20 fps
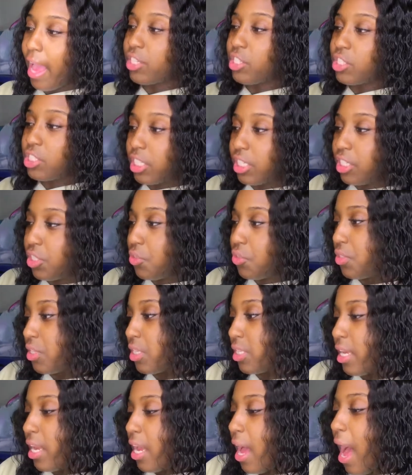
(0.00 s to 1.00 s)
actually didn't use
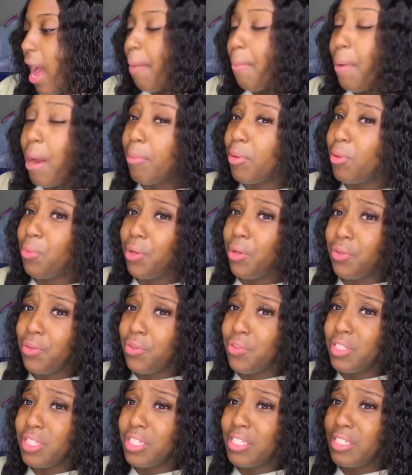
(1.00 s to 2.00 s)
this. I probably will
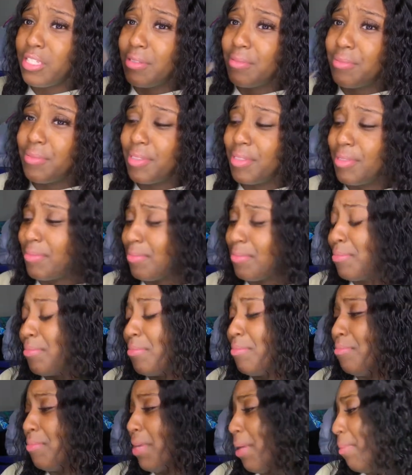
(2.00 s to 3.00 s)
use this
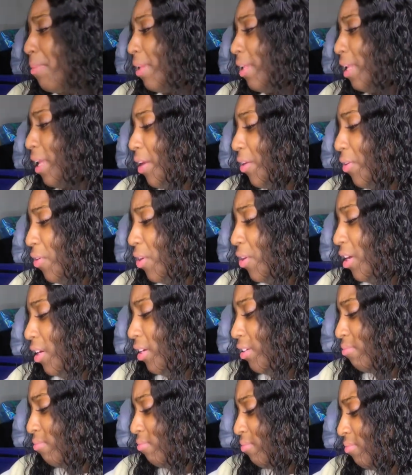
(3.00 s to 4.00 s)
maybe later
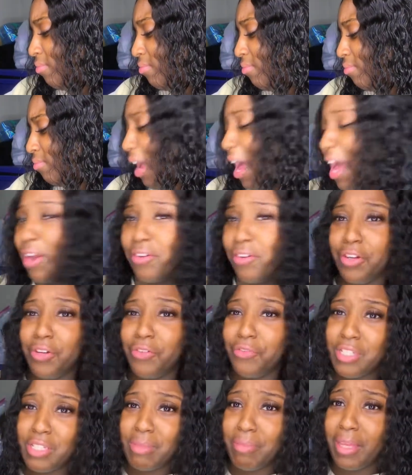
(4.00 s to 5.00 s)
on, I don't know,
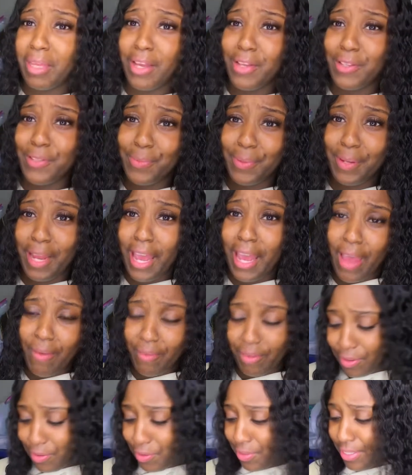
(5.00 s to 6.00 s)
for something else, but I
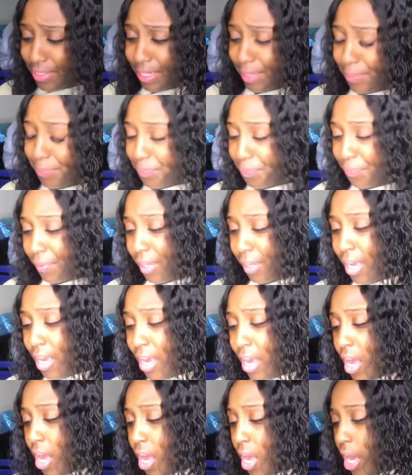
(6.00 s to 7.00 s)
haven't used it.
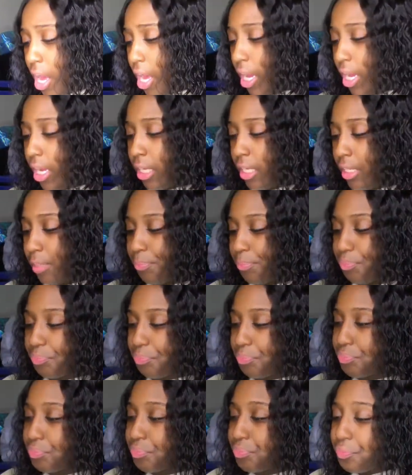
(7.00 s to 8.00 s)
And
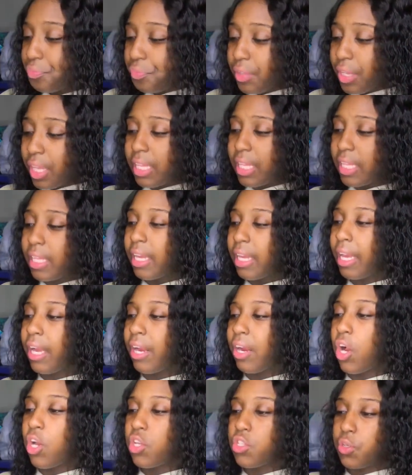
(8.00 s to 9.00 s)
then the
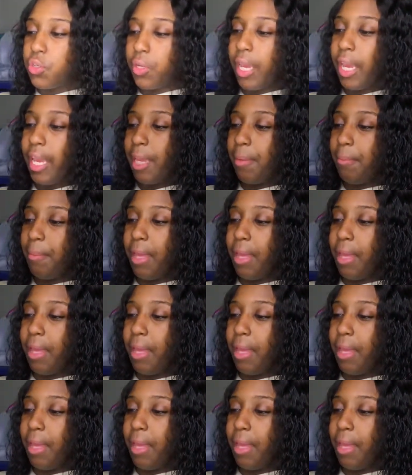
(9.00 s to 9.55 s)
hair also came